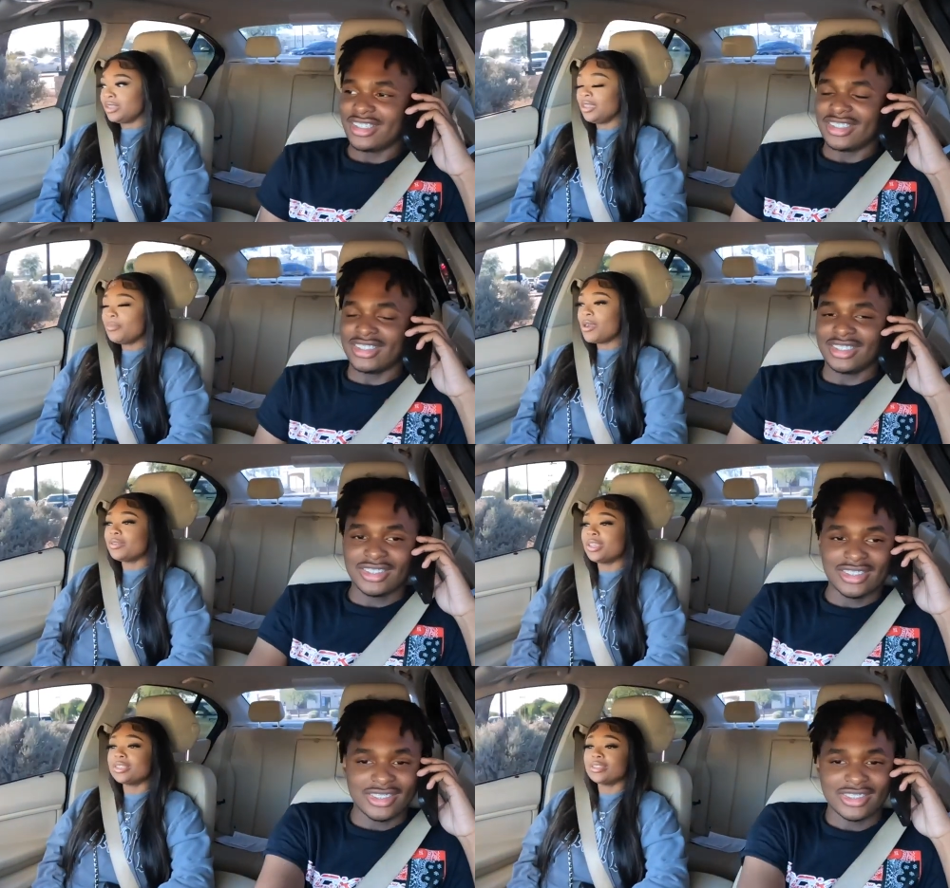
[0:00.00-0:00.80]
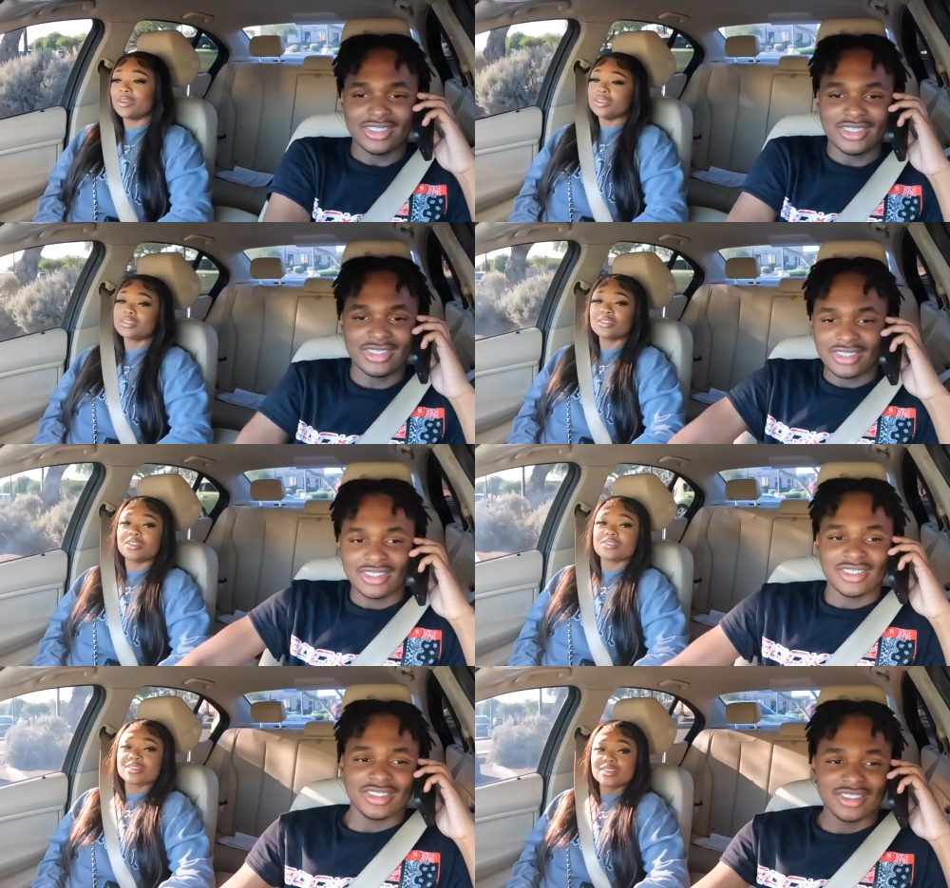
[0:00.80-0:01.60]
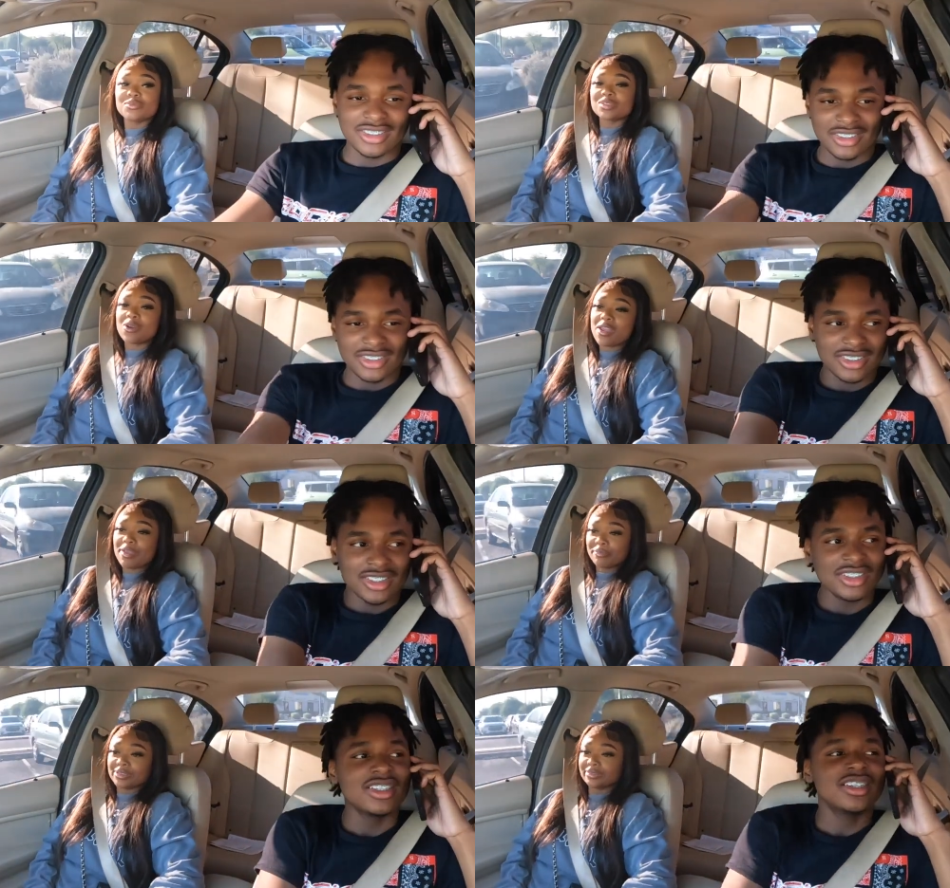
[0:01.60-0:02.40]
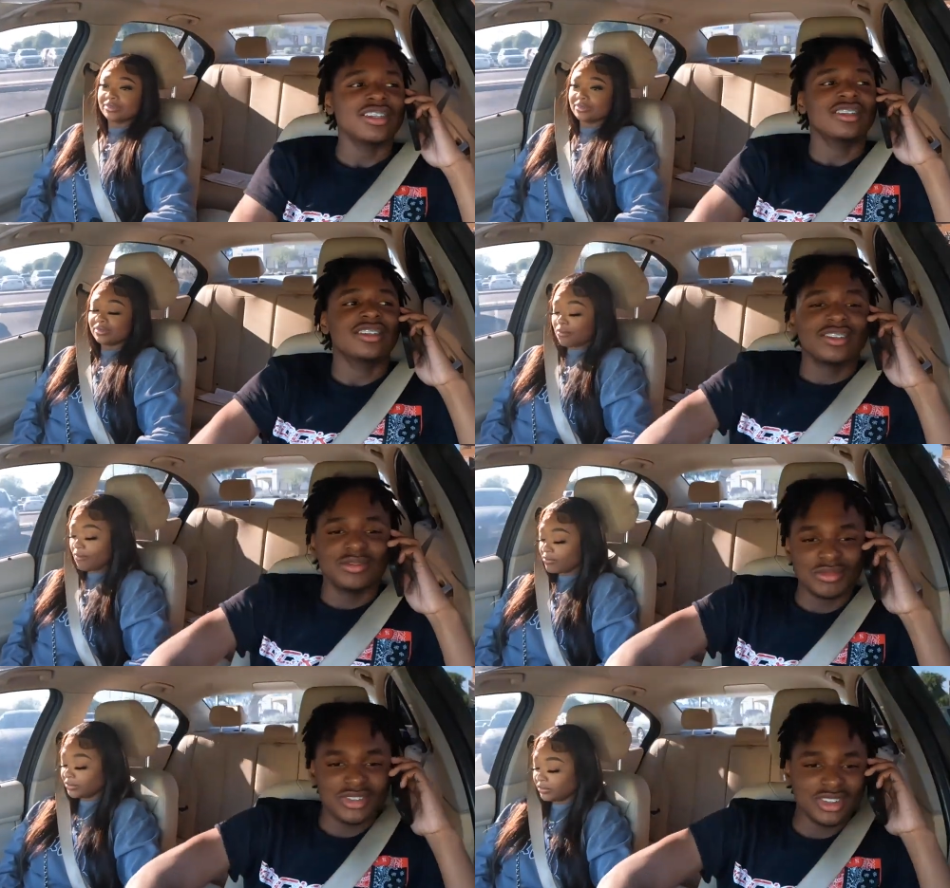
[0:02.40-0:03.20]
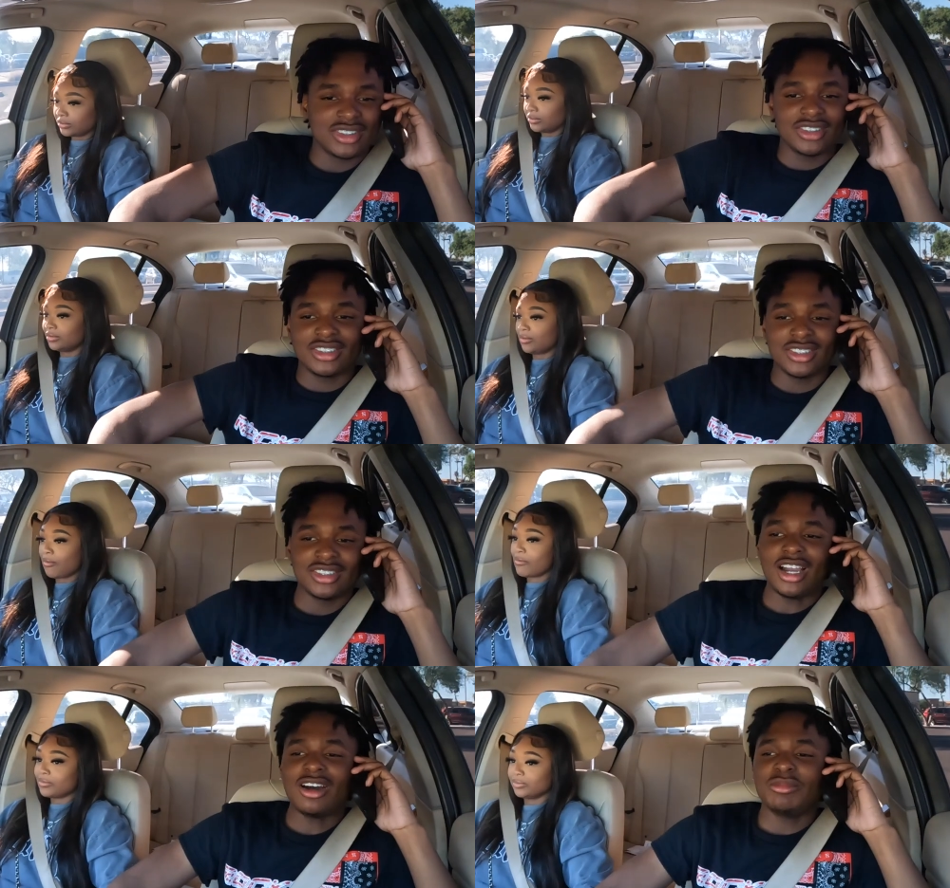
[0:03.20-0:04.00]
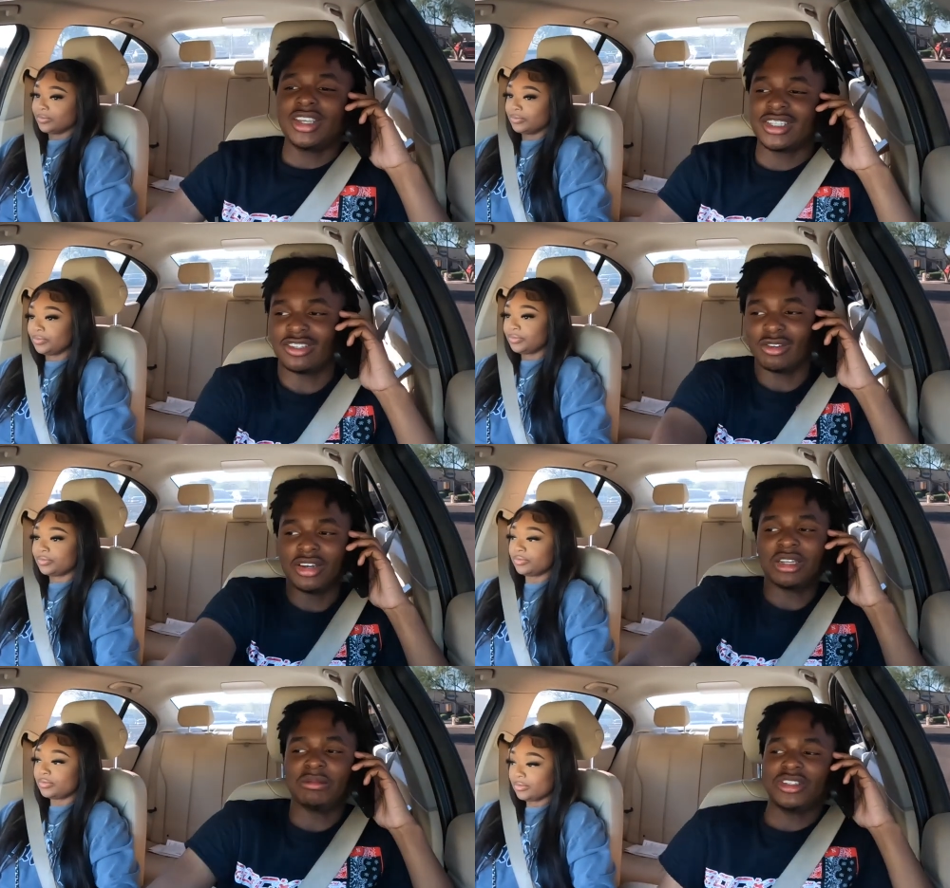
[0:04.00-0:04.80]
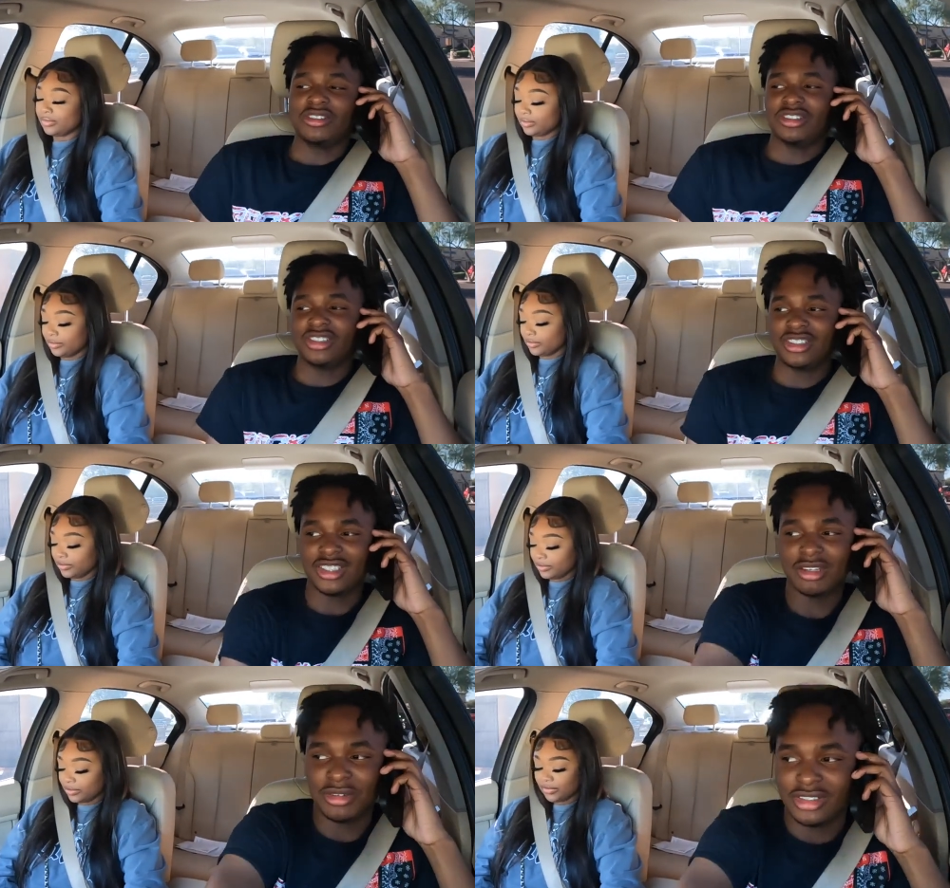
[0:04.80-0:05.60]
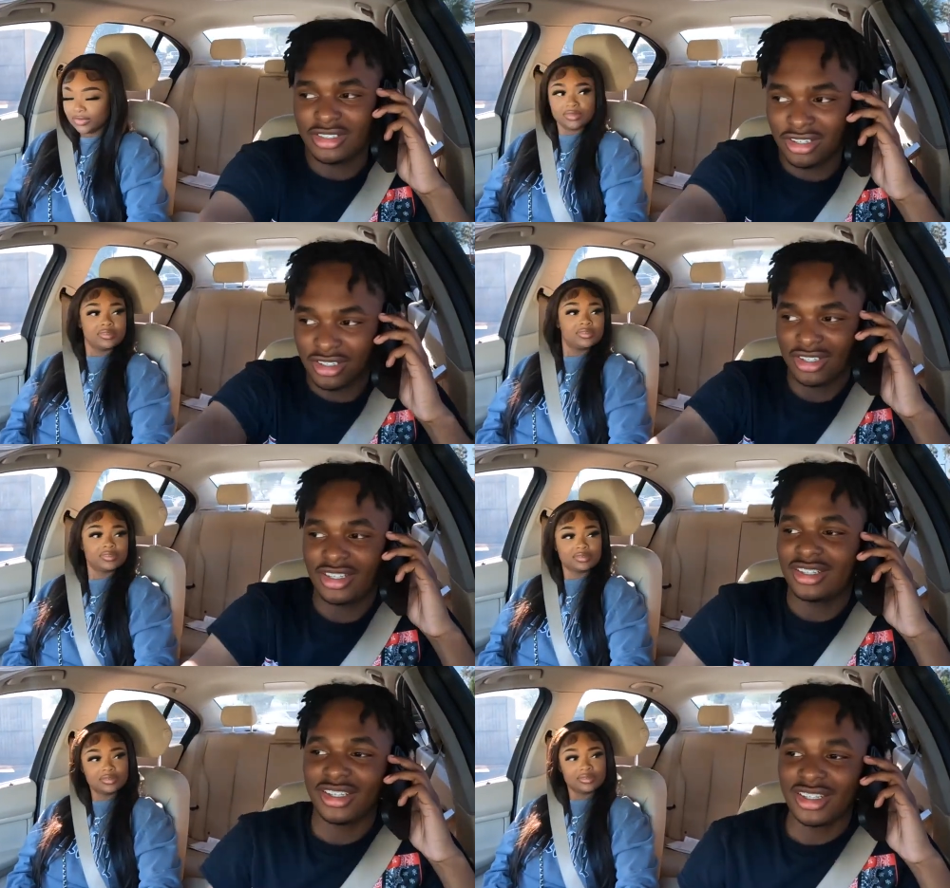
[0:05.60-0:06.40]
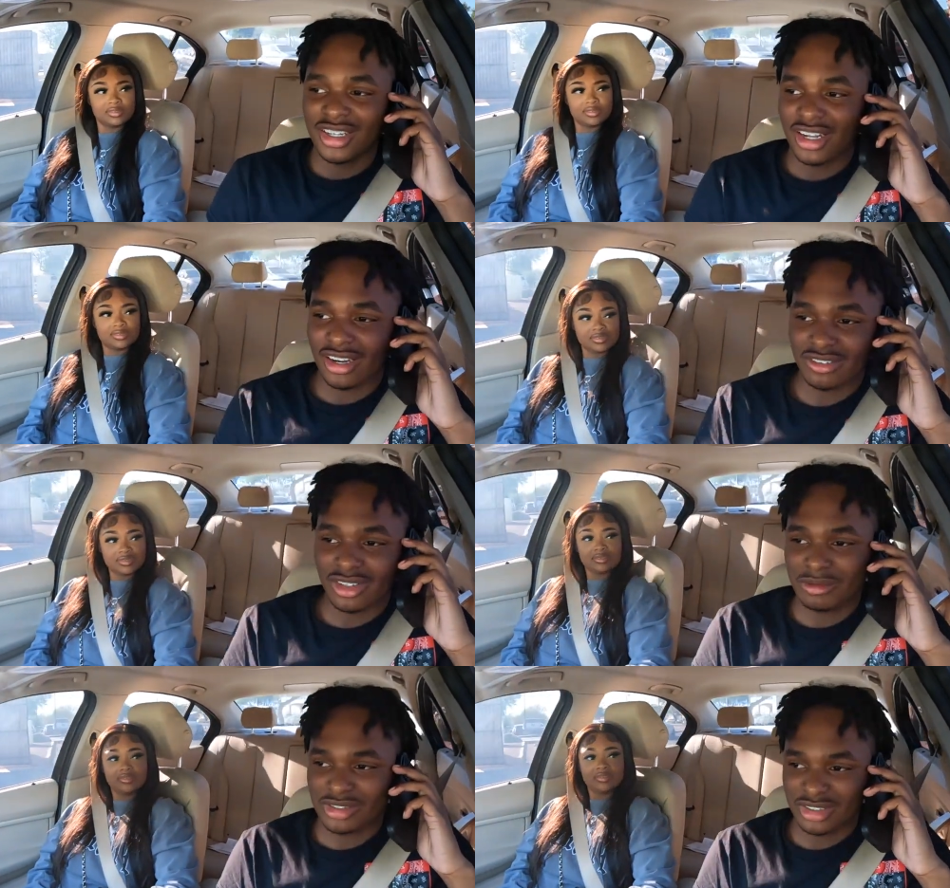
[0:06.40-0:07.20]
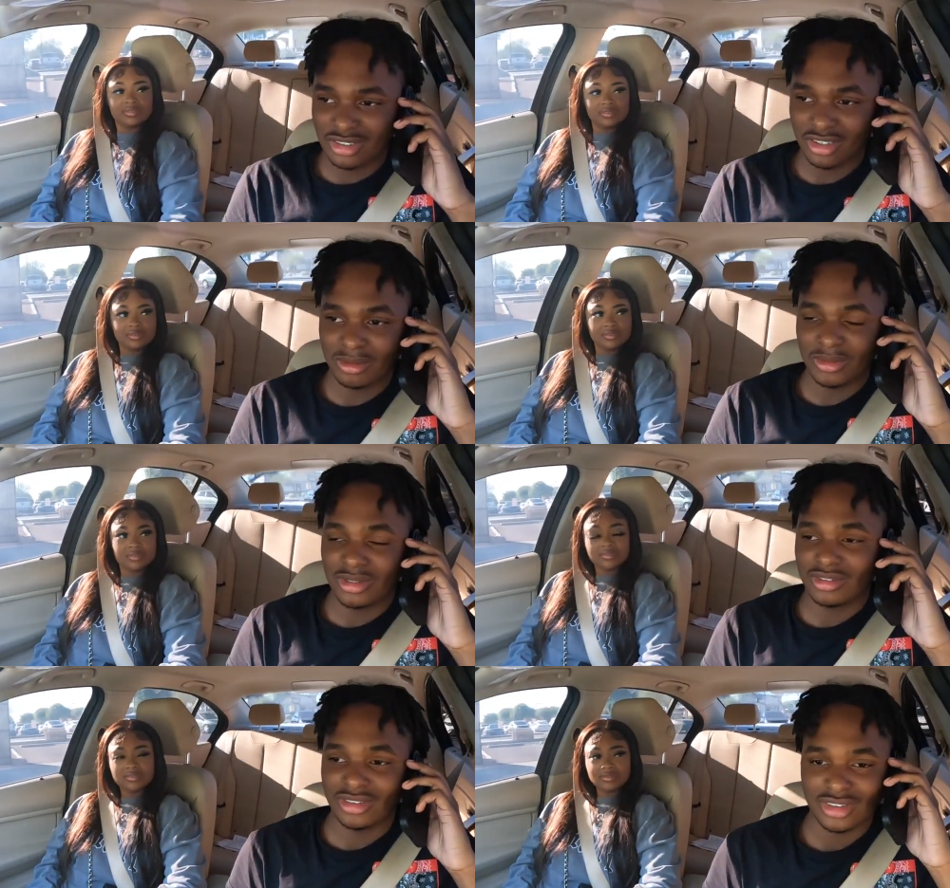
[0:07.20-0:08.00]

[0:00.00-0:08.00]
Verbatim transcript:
Speaker 1: Keep on kissing on these girls and see what's gonna happen.
Speaker 2: I don't be kissing on nobody but you. She's pretty talking. Like, I don't know what she's talking about.